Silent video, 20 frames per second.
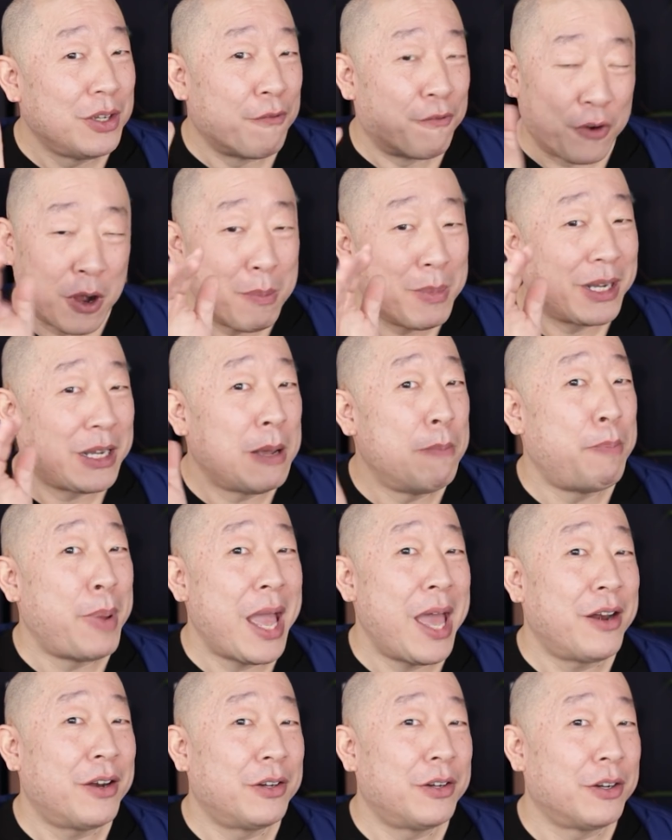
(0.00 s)
from a
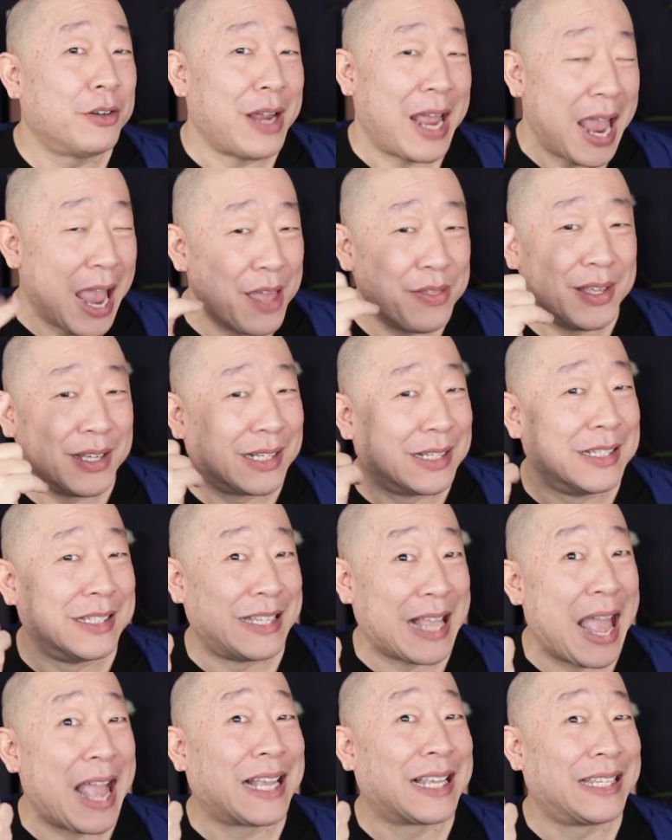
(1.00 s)
competitor had the
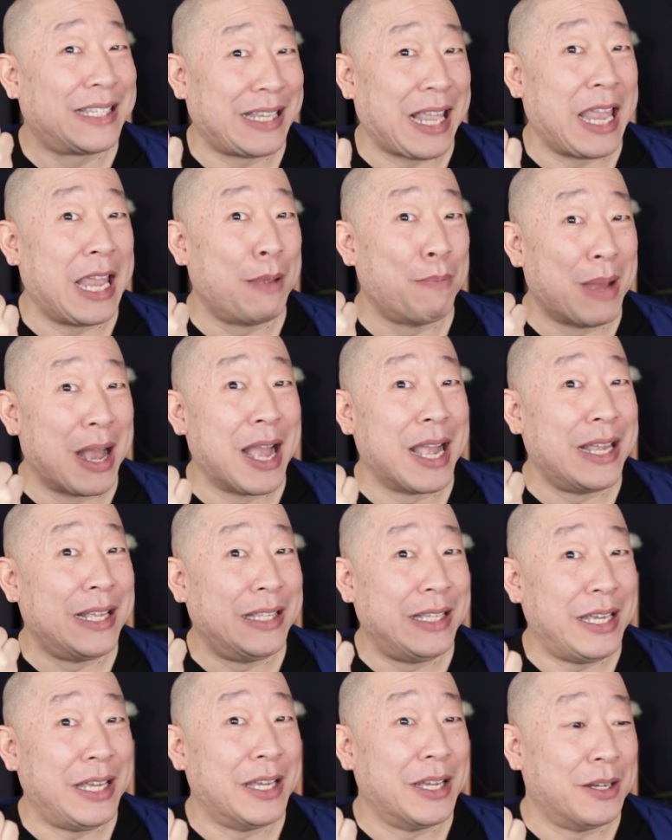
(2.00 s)
exact same
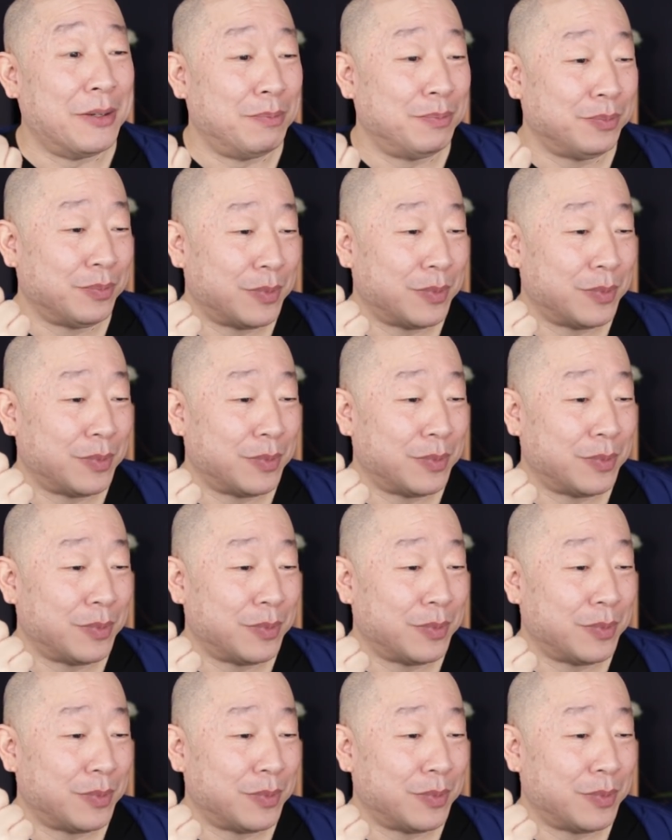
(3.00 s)
idea.